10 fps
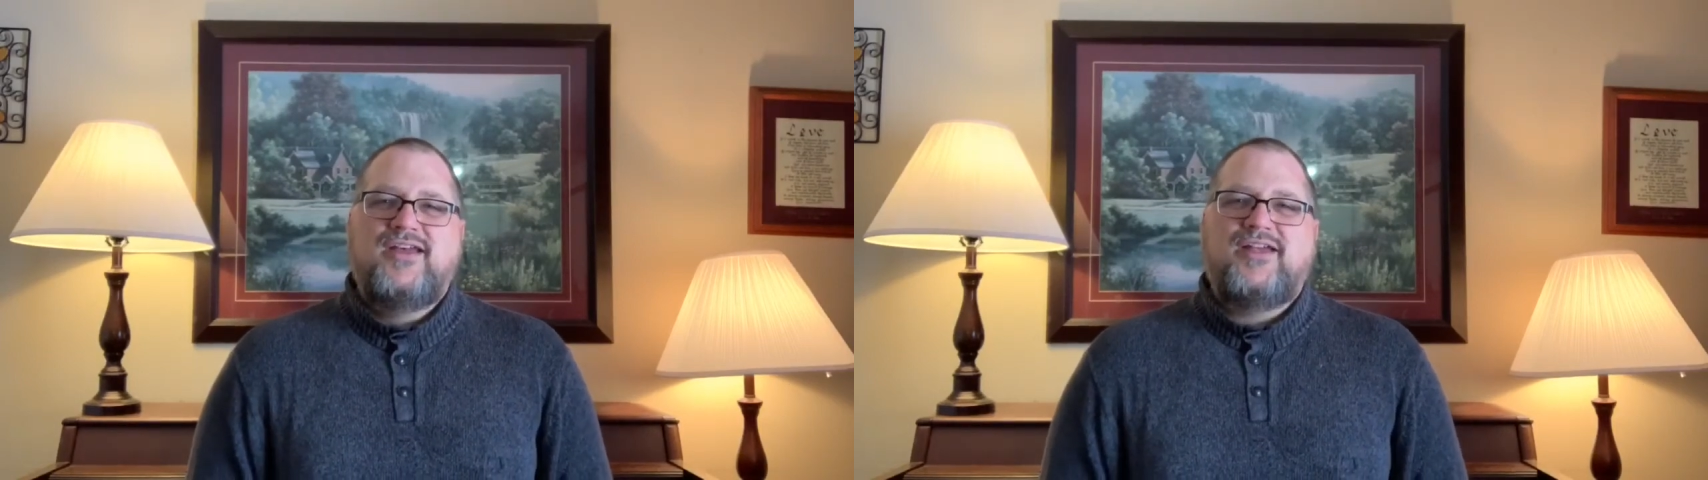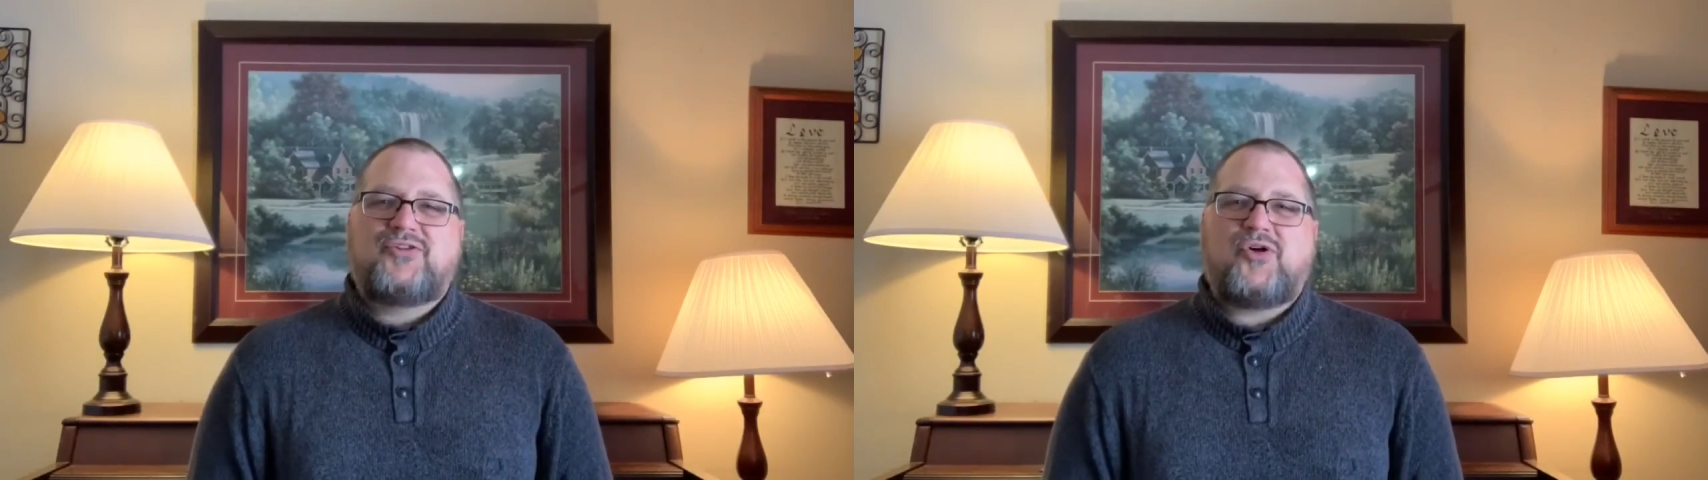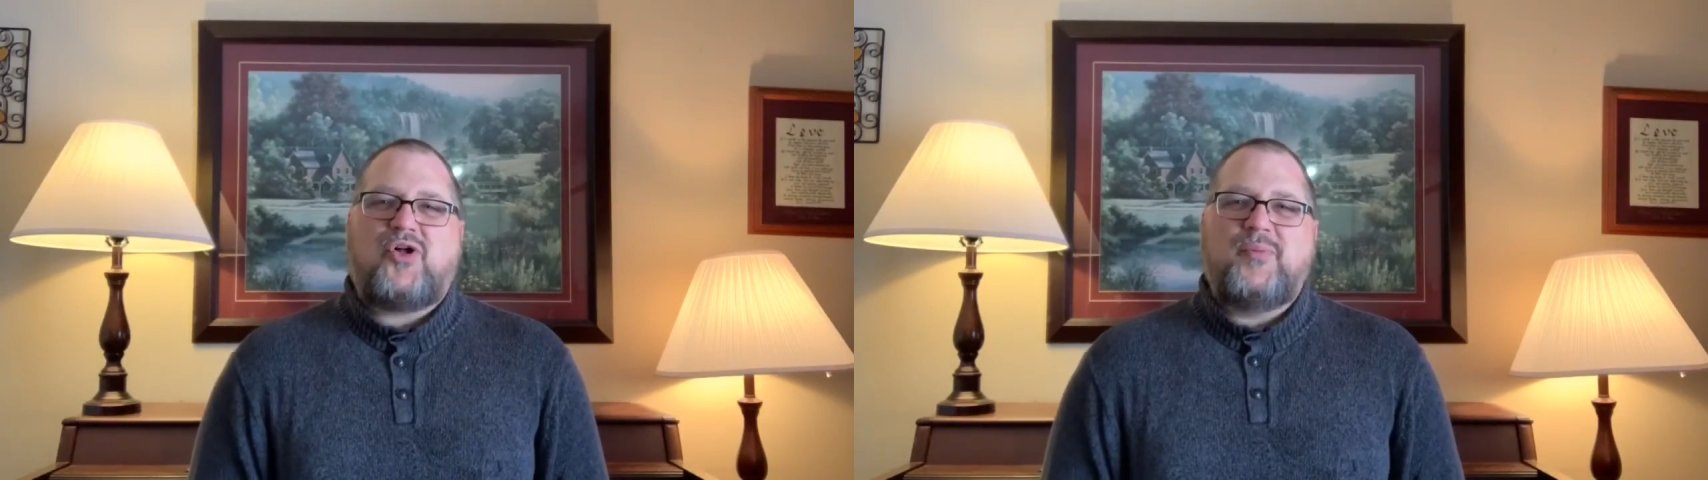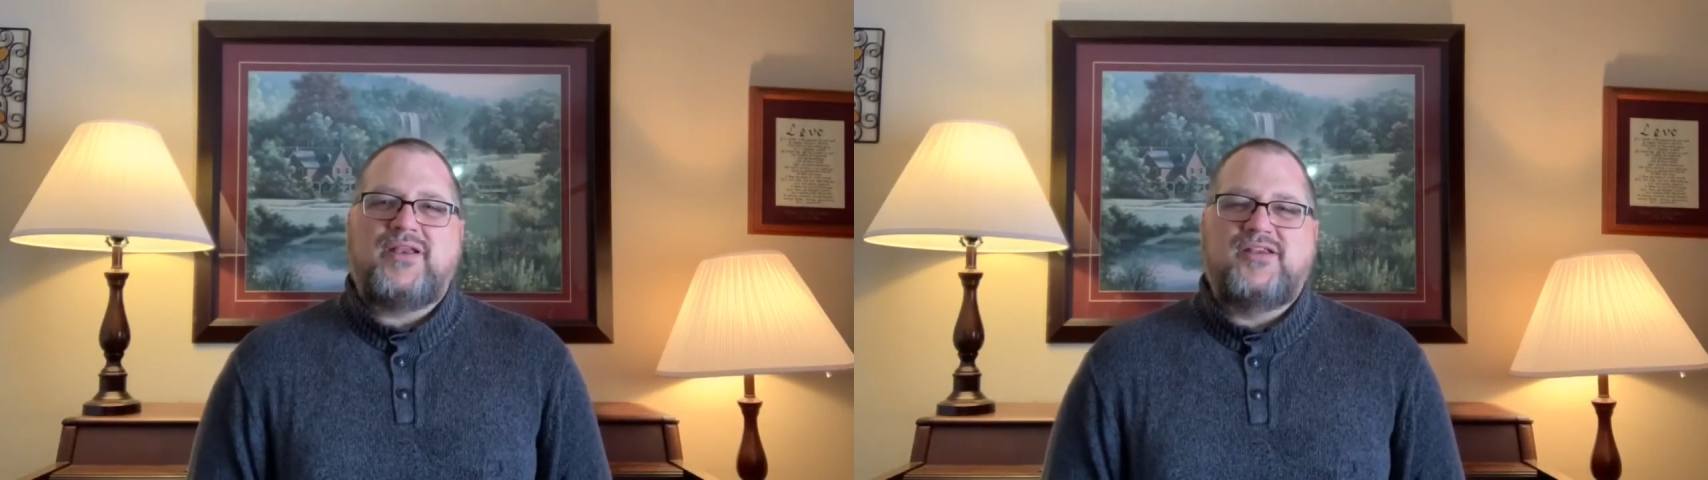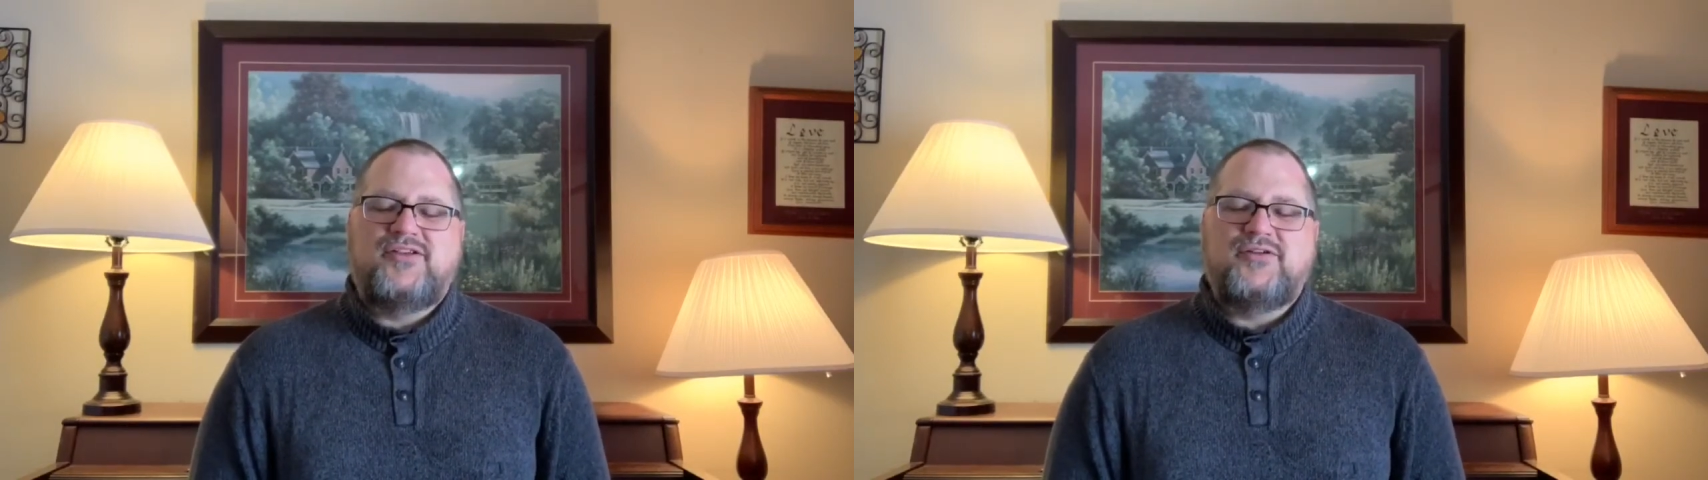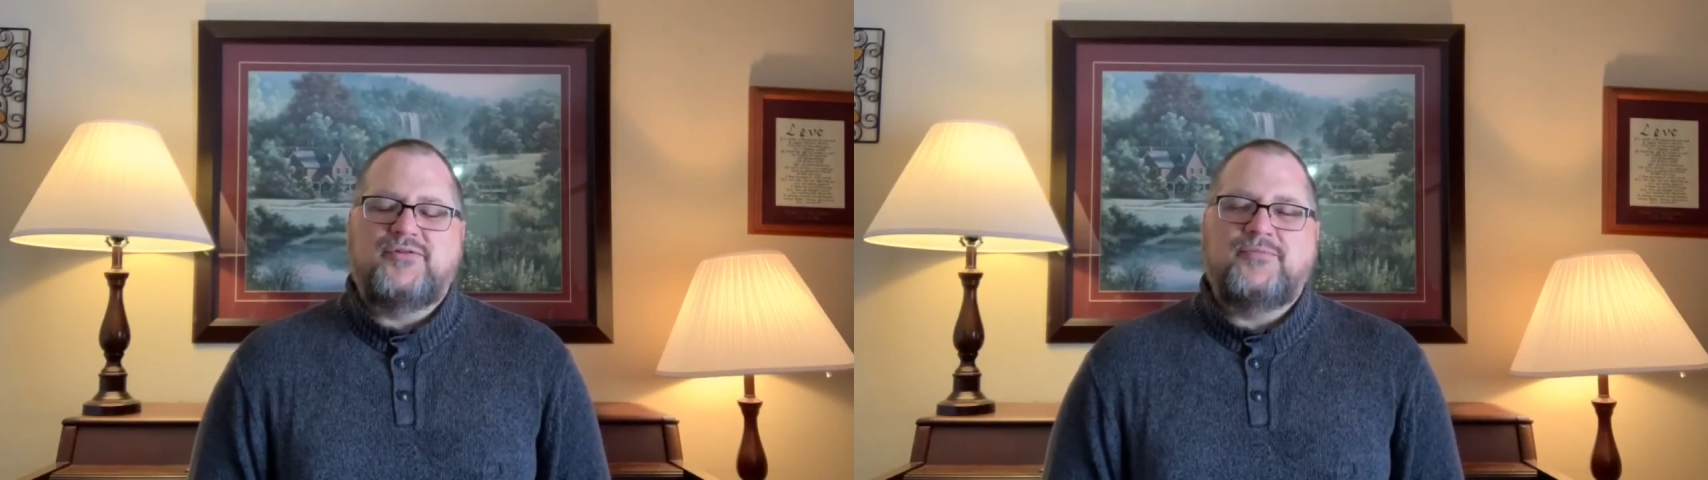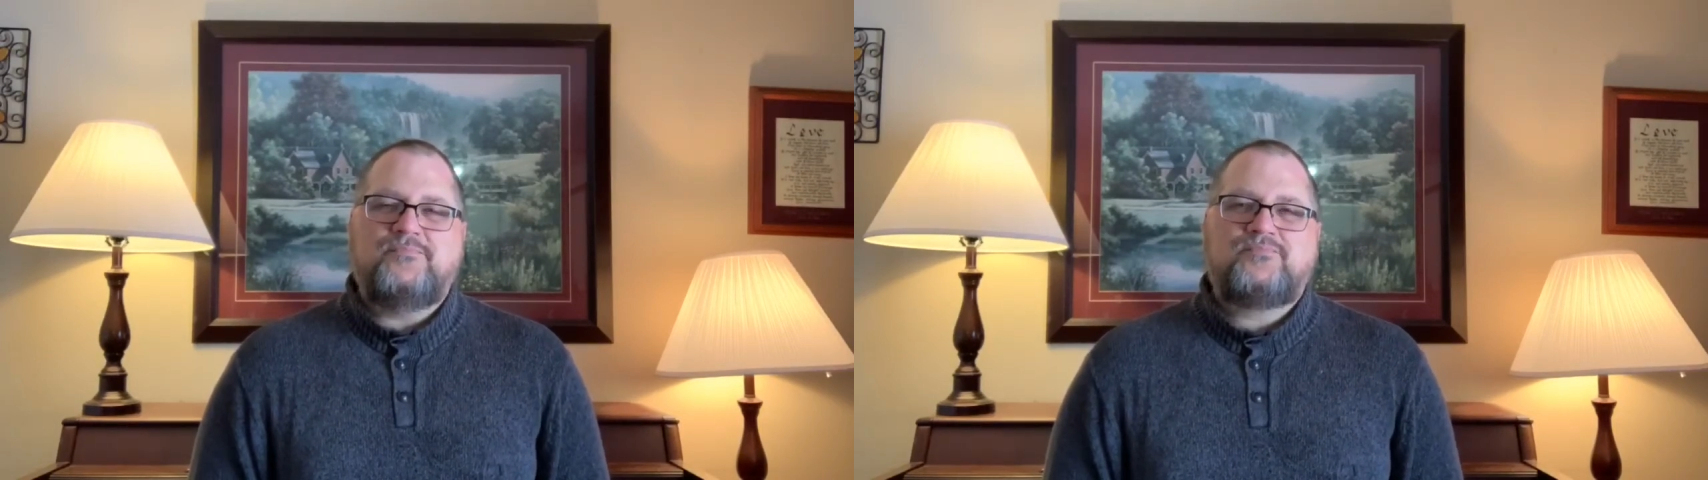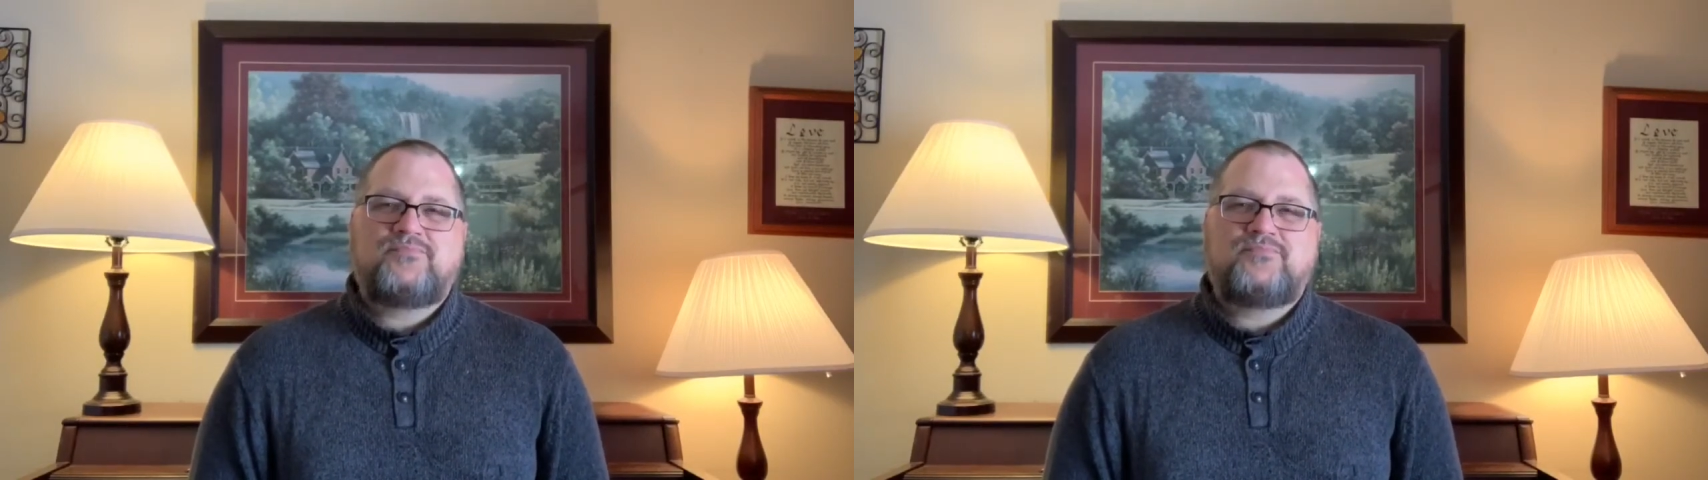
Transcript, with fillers: has called me to do.